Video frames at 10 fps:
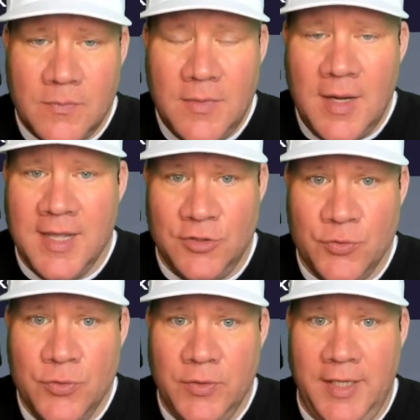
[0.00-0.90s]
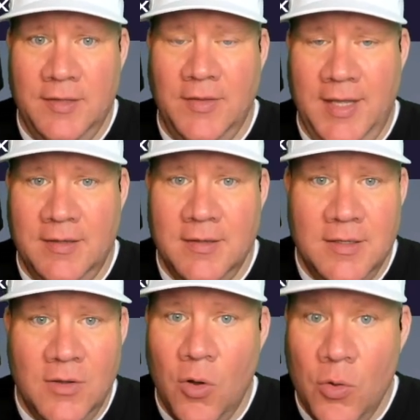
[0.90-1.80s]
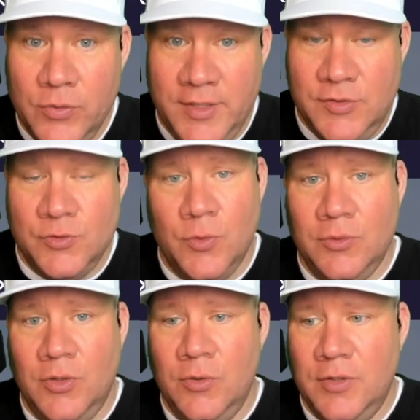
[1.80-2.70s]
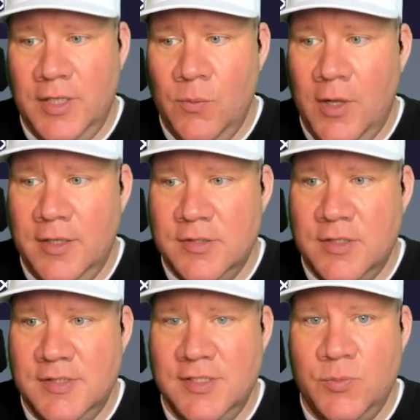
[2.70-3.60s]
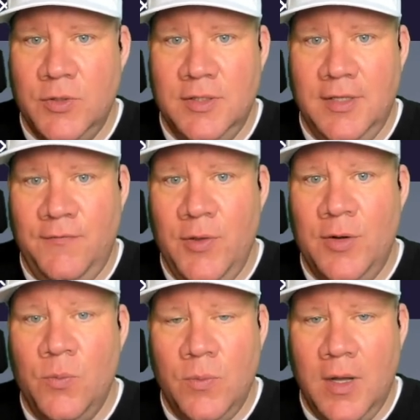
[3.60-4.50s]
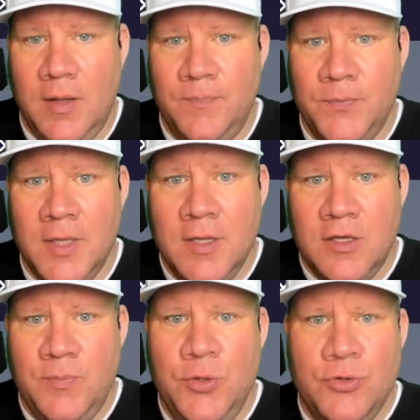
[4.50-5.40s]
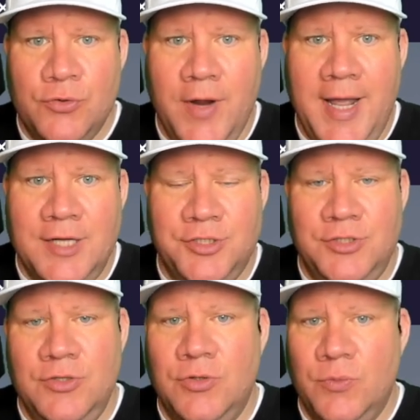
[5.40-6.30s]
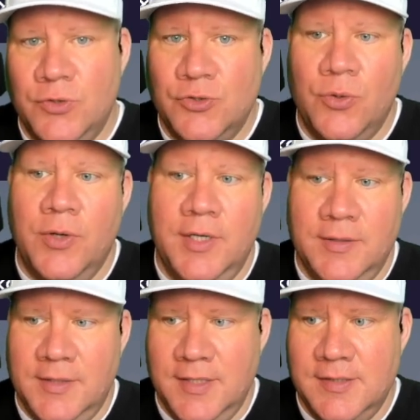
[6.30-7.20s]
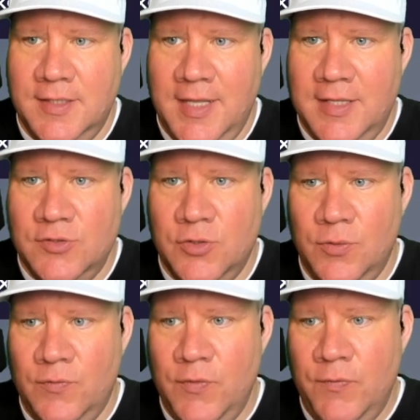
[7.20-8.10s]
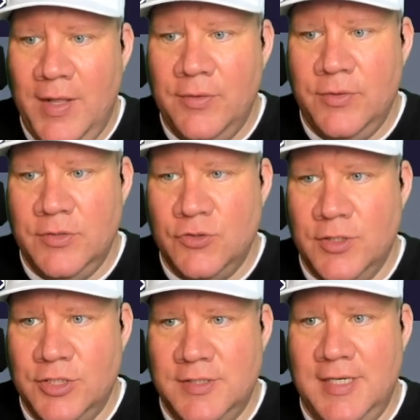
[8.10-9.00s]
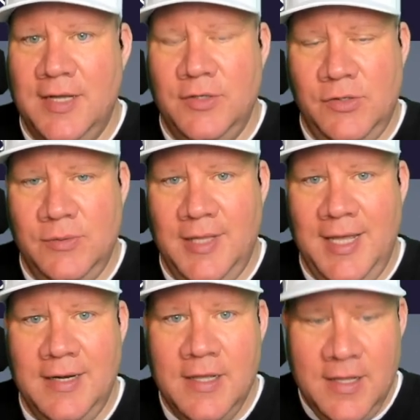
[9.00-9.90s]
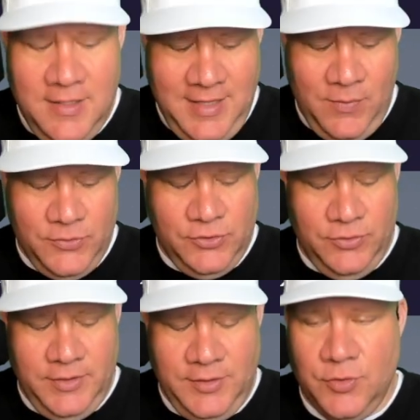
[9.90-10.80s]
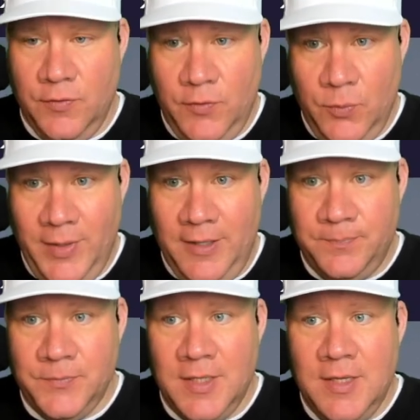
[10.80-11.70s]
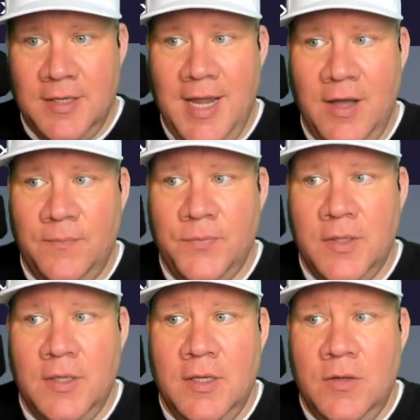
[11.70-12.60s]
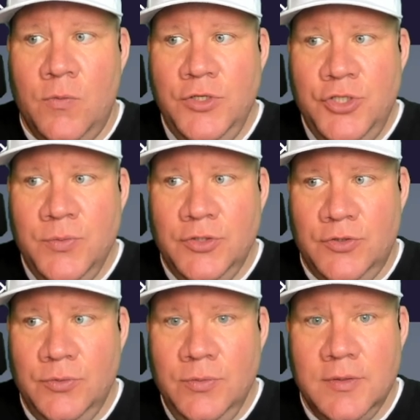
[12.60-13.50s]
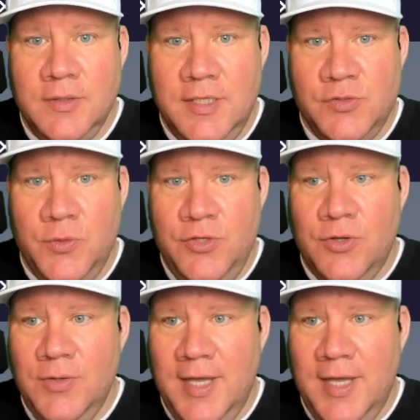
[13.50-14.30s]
a truly only stored locally wallets, because this will, if you had a computer crash, you could restore it and things like that. So if you follow their instructions on how to do that, that will certainly serve you well. Now, what you will do is when you go to